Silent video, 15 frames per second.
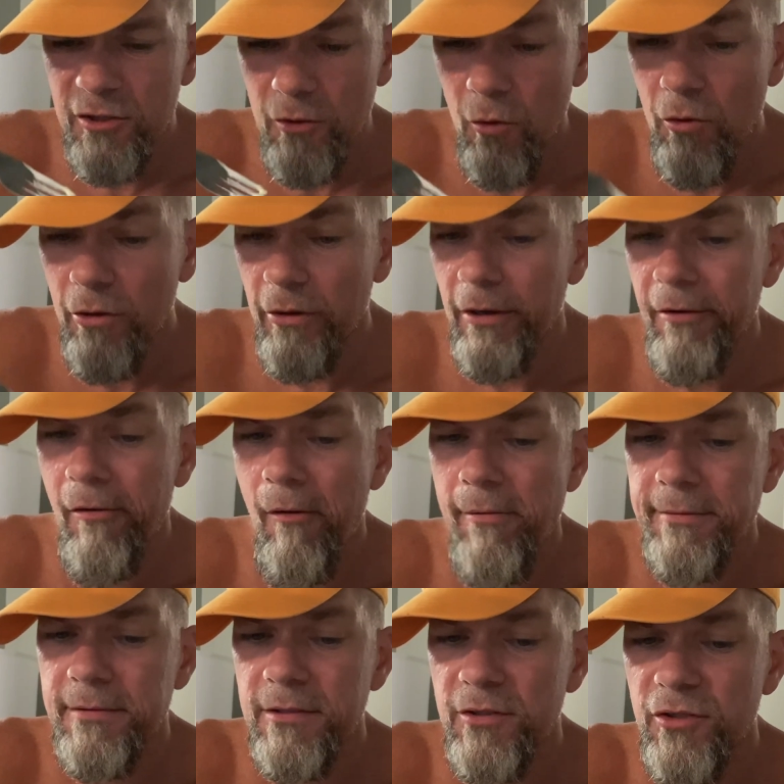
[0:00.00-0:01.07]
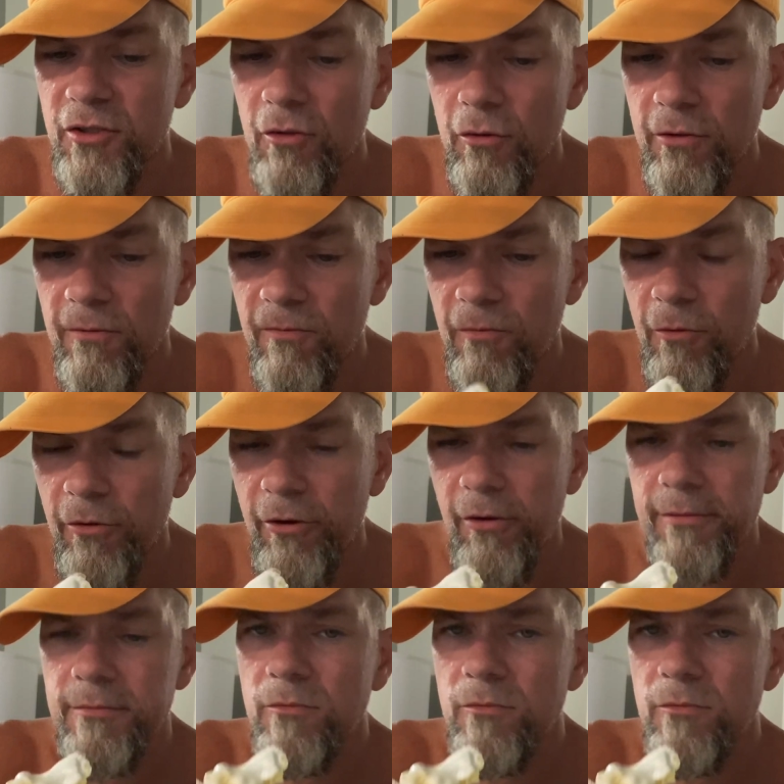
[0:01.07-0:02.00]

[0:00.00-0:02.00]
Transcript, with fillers: so good, and it's so good for you.